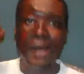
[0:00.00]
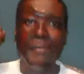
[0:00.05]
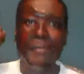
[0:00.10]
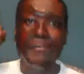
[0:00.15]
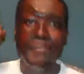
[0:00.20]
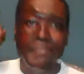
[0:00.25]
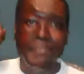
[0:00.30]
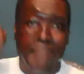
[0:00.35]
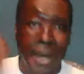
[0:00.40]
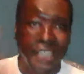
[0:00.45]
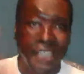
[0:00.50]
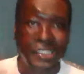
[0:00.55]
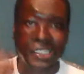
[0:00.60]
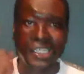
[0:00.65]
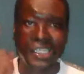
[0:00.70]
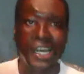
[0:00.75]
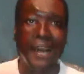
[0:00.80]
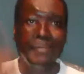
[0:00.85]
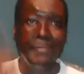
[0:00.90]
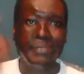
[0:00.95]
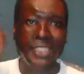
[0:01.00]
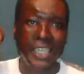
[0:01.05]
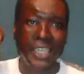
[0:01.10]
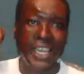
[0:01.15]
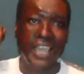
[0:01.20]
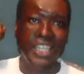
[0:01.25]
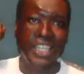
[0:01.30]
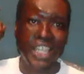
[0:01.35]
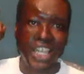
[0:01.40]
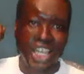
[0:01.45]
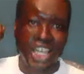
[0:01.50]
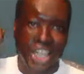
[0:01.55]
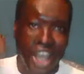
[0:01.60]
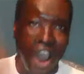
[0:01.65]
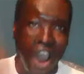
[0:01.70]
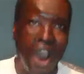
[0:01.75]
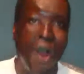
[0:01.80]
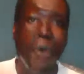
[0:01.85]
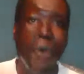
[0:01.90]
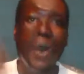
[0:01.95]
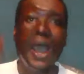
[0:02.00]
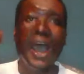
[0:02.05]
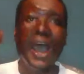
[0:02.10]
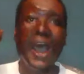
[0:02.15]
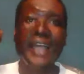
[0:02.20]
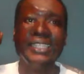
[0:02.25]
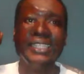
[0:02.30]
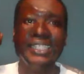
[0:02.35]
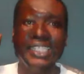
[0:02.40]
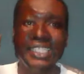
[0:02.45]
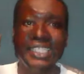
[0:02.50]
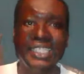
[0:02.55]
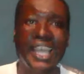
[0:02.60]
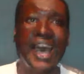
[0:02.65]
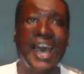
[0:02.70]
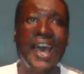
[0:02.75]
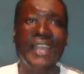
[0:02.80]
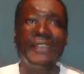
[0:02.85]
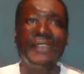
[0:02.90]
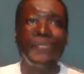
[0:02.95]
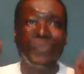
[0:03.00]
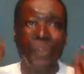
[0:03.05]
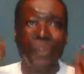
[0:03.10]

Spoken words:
must come together now and stand